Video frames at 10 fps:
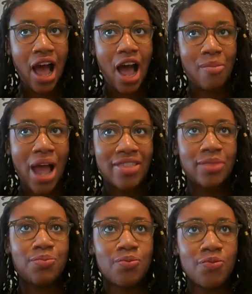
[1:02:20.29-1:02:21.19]
I
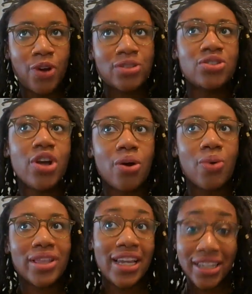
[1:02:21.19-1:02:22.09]
think folks know
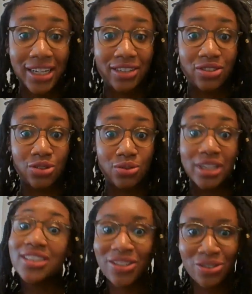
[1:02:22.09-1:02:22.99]
what they need to
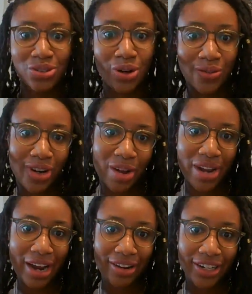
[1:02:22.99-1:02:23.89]
continue to overcome
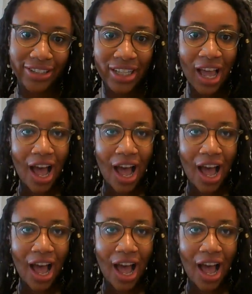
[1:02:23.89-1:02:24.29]
barriers.